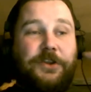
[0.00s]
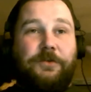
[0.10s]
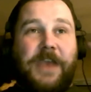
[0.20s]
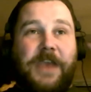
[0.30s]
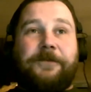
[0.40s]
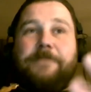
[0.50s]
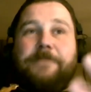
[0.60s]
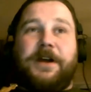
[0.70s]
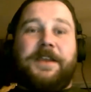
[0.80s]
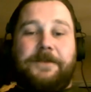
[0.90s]

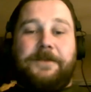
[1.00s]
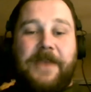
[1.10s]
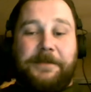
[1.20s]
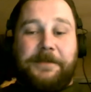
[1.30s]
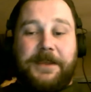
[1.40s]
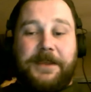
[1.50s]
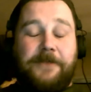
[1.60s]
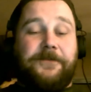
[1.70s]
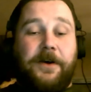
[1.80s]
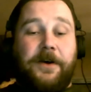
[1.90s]
everybody in the family can have
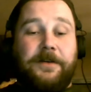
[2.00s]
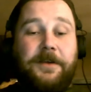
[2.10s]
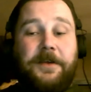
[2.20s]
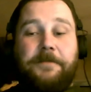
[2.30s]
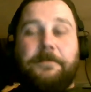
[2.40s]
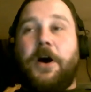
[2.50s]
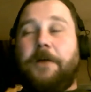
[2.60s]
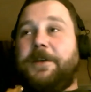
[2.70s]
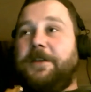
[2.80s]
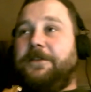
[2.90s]
fun.
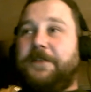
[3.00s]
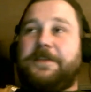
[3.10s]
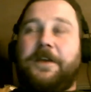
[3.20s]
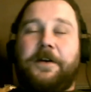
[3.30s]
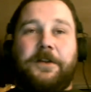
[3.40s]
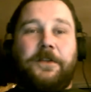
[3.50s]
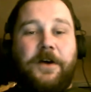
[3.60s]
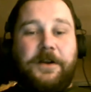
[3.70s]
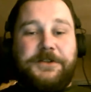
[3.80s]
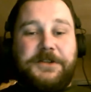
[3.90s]
Mom can sit there in a
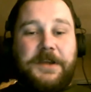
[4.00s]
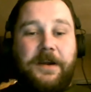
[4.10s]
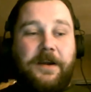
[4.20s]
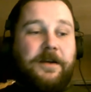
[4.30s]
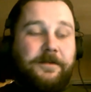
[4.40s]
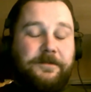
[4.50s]
lawn chair,